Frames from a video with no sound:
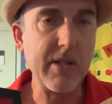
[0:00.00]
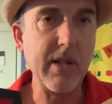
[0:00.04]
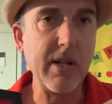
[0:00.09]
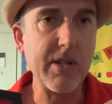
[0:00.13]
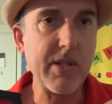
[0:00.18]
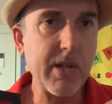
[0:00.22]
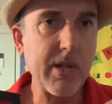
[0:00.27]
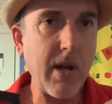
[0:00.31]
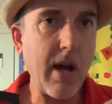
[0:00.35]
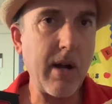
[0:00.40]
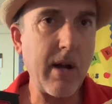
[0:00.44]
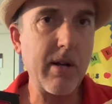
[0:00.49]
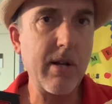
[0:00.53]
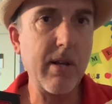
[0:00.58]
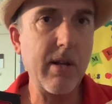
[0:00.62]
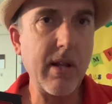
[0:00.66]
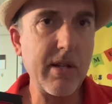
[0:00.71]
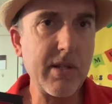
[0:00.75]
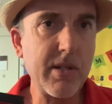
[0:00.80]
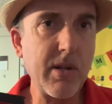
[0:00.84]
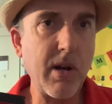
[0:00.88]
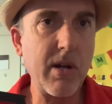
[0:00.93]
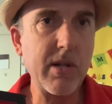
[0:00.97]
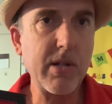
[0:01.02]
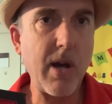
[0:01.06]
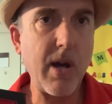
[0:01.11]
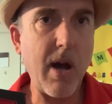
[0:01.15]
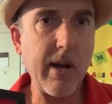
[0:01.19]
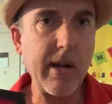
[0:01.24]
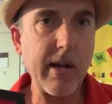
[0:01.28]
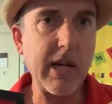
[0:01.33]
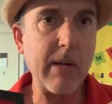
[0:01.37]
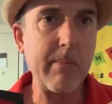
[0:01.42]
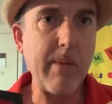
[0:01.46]
Let's talk let's start
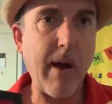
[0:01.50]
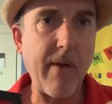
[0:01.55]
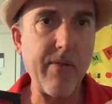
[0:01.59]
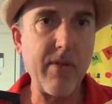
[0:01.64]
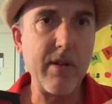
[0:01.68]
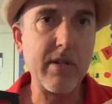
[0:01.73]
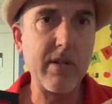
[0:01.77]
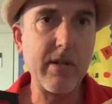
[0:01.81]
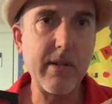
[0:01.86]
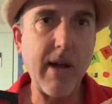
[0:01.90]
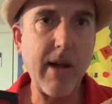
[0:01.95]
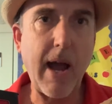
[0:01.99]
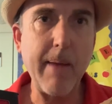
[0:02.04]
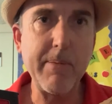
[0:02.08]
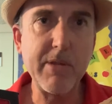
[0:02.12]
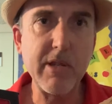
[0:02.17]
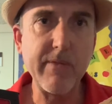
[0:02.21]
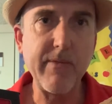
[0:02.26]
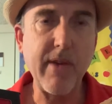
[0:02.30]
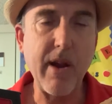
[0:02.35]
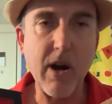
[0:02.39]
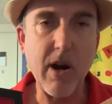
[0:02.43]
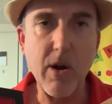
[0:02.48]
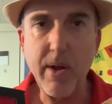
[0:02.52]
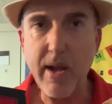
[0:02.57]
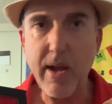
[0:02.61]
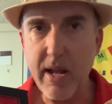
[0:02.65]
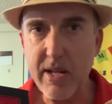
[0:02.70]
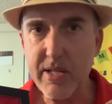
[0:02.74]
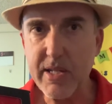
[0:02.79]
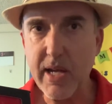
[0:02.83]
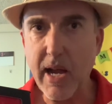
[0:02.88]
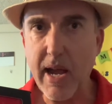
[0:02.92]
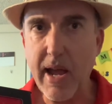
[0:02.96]
talking about the types of
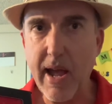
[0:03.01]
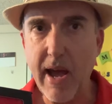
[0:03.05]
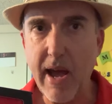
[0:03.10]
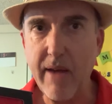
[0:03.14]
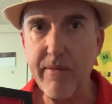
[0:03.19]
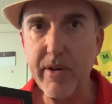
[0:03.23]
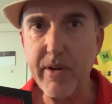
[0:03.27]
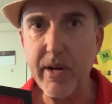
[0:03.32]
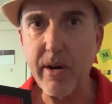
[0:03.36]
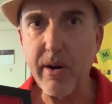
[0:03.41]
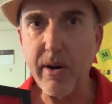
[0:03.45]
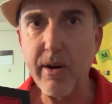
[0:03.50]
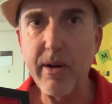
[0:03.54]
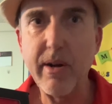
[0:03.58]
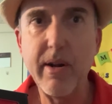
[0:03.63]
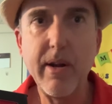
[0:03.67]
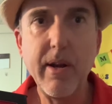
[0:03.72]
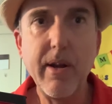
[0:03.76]
arrowheads I have here.